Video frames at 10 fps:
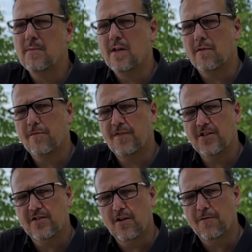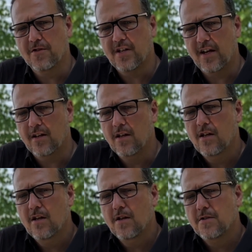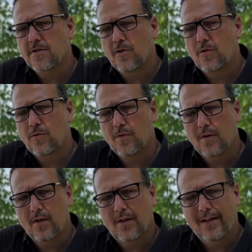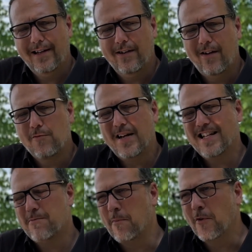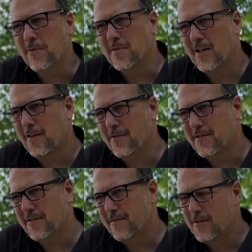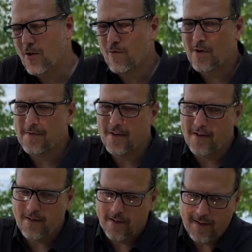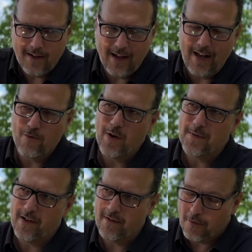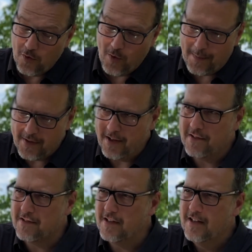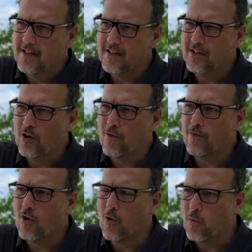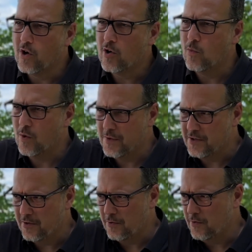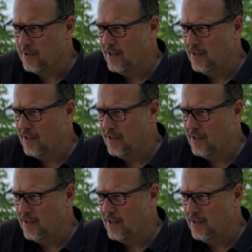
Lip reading: me flesh this out for a second. So, you know, everybody has to promote themselves. You have a website, I have a website, I have a few websites, you know, for our work and what we do.